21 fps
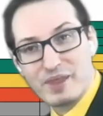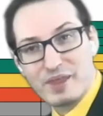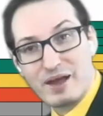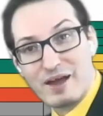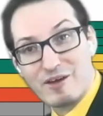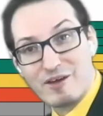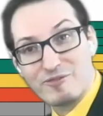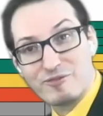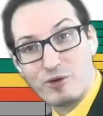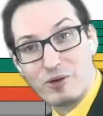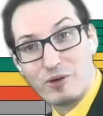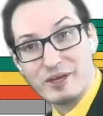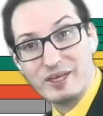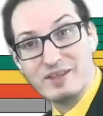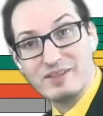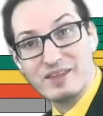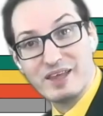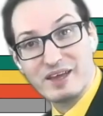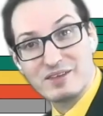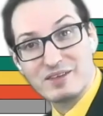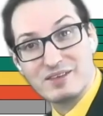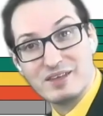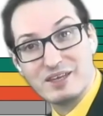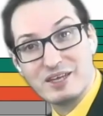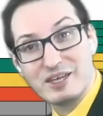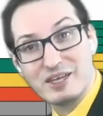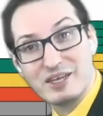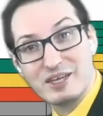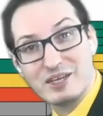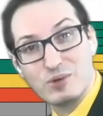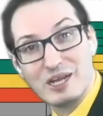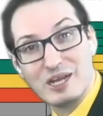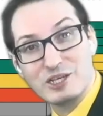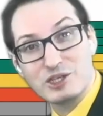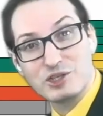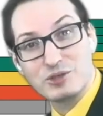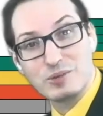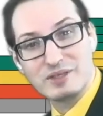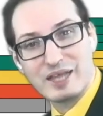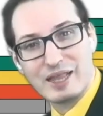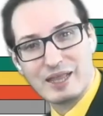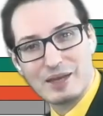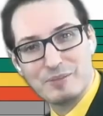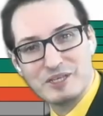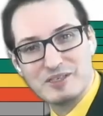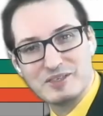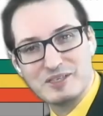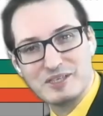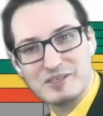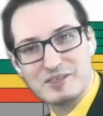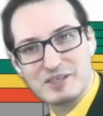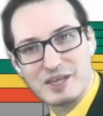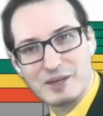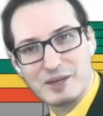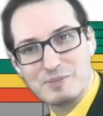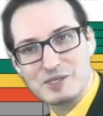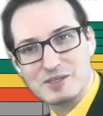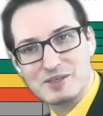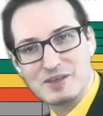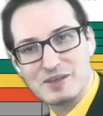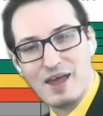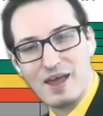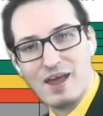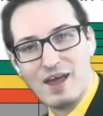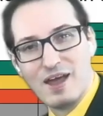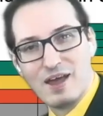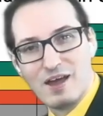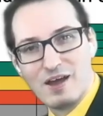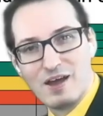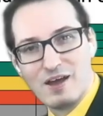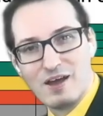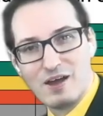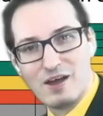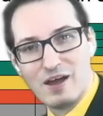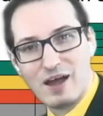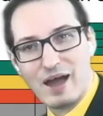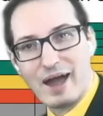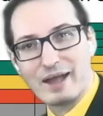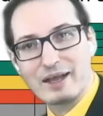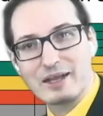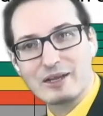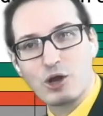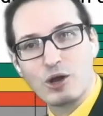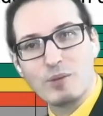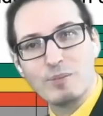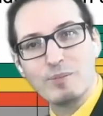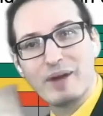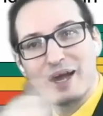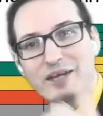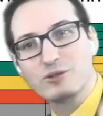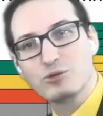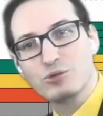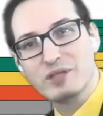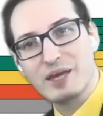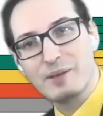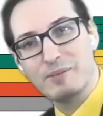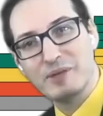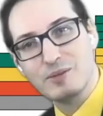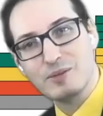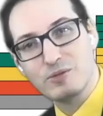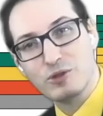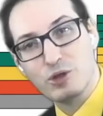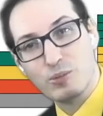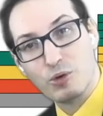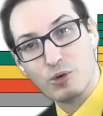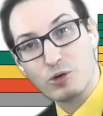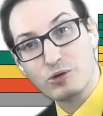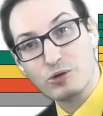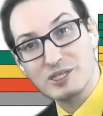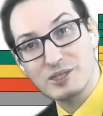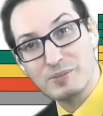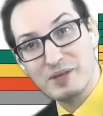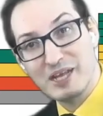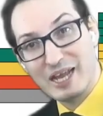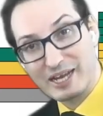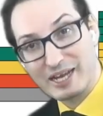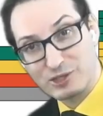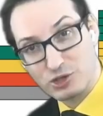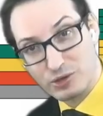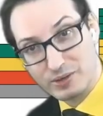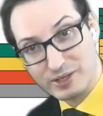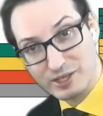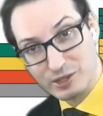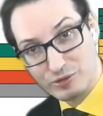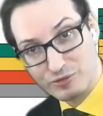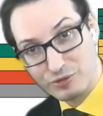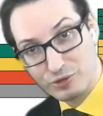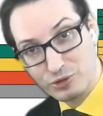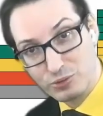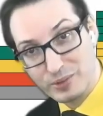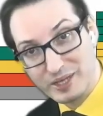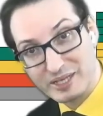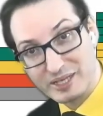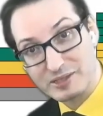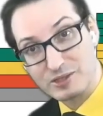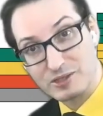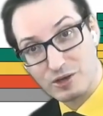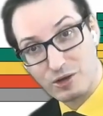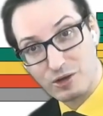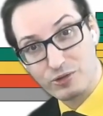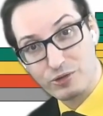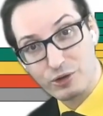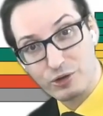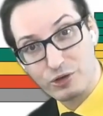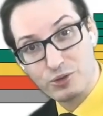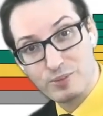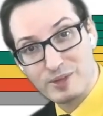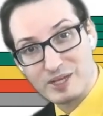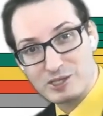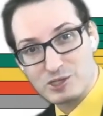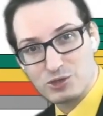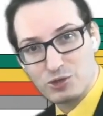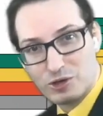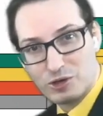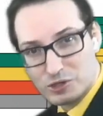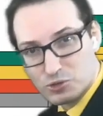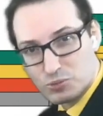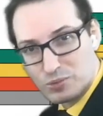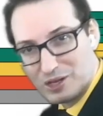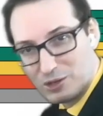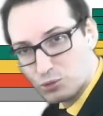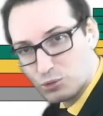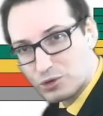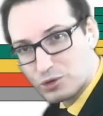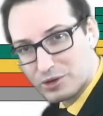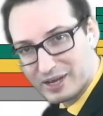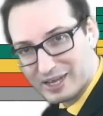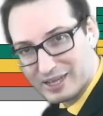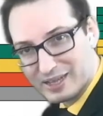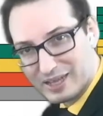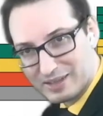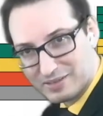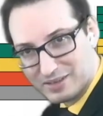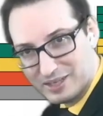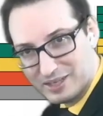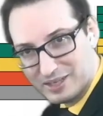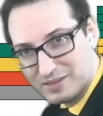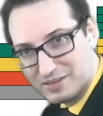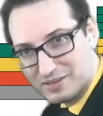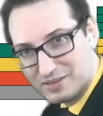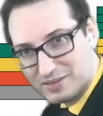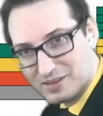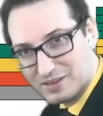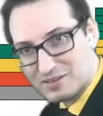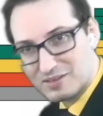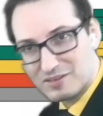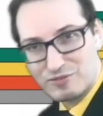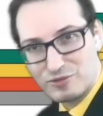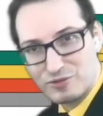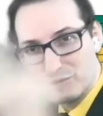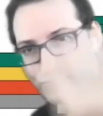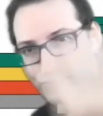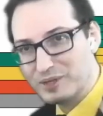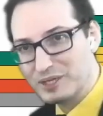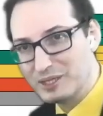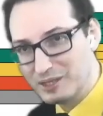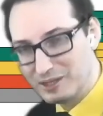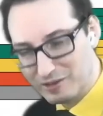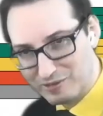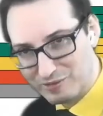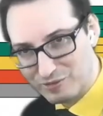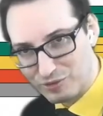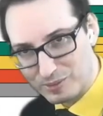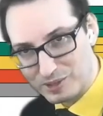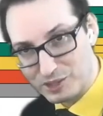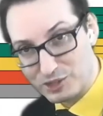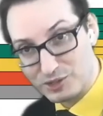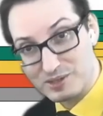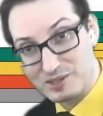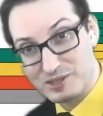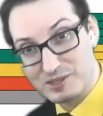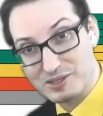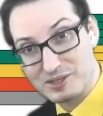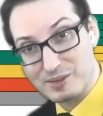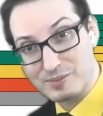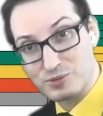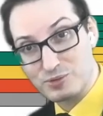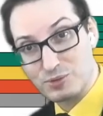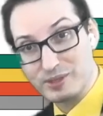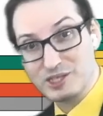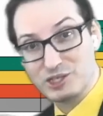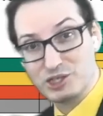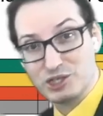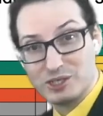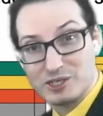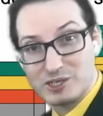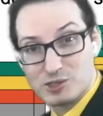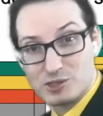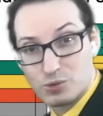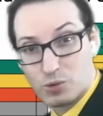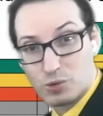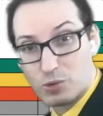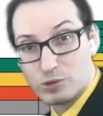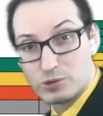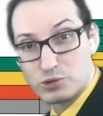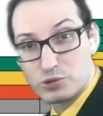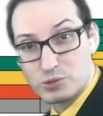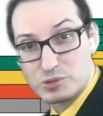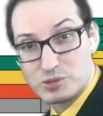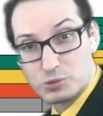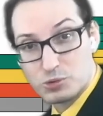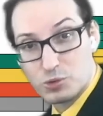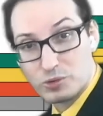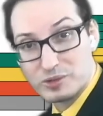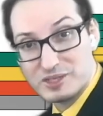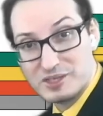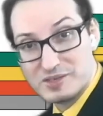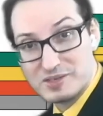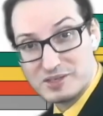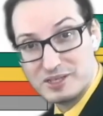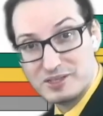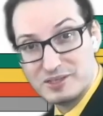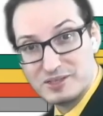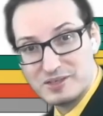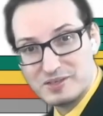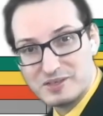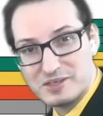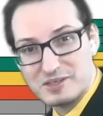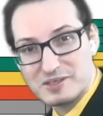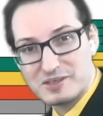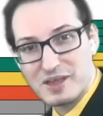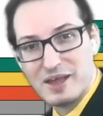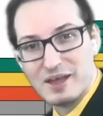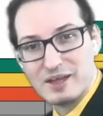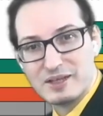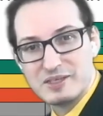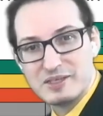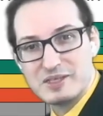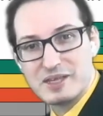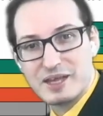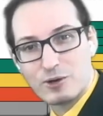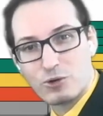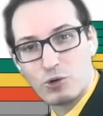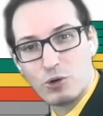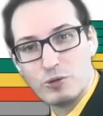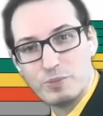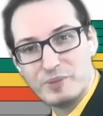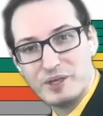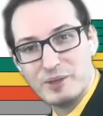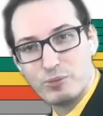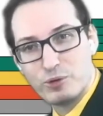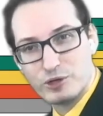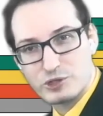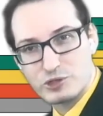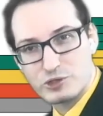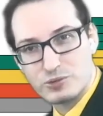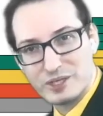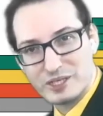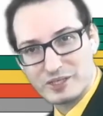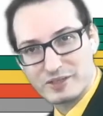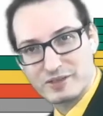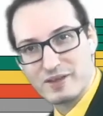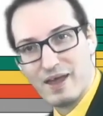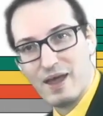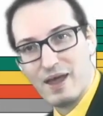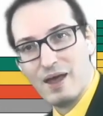are for indexing in relational database systems. I'll come back to them in the MongoDB lecture in a few weeks on document stores. We'll look again at indices. If you've been in information systems for engineers, you also saw these indices. These are called B+ trees.